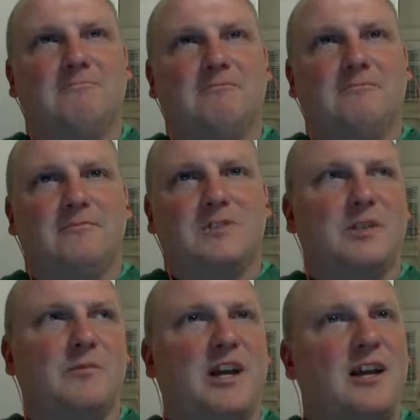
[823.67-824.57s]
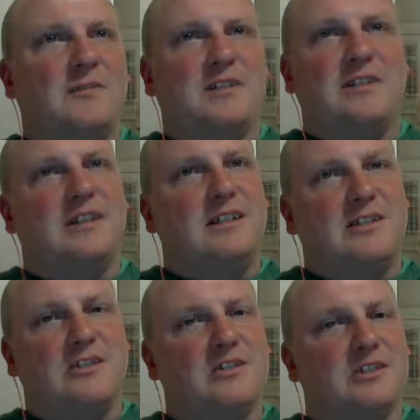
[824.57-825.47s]
sometimes it's easier
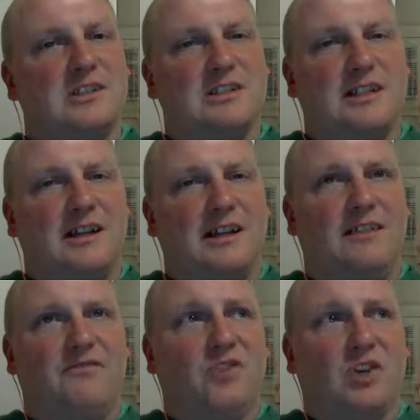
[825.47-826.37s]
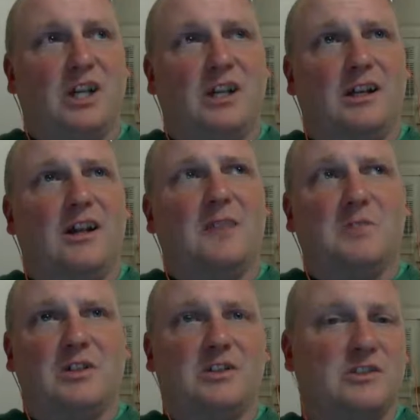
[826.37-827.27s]
just to say, forget it, I'm going to
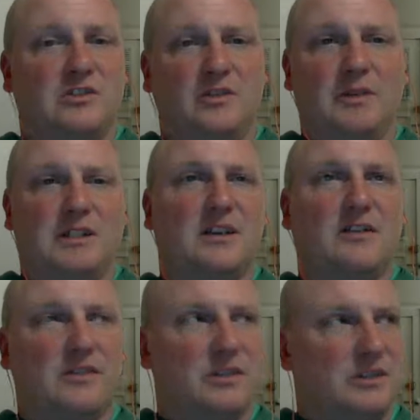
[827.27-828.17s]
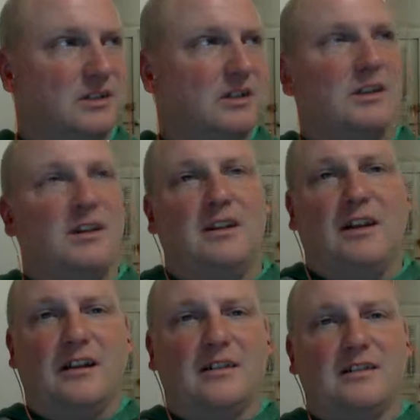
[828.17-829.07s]
just do it myself, because I
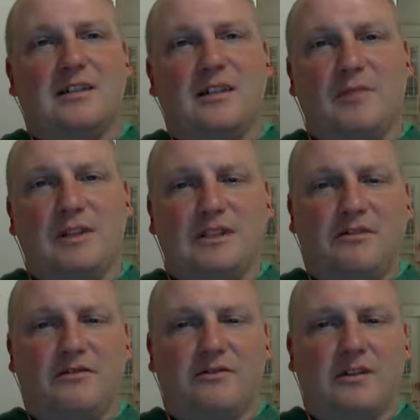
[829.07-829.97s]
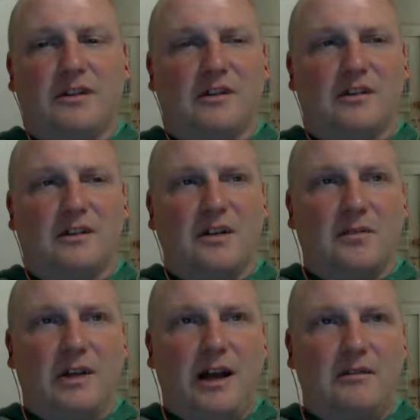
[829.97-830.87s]
could have saved myself a couple
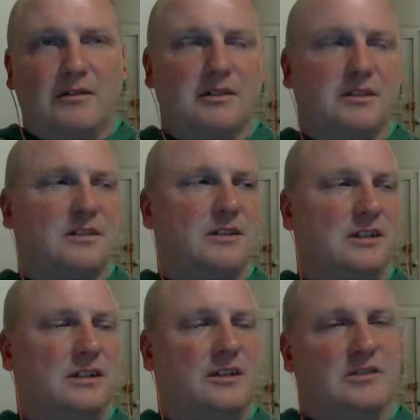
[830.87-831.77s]
hours, so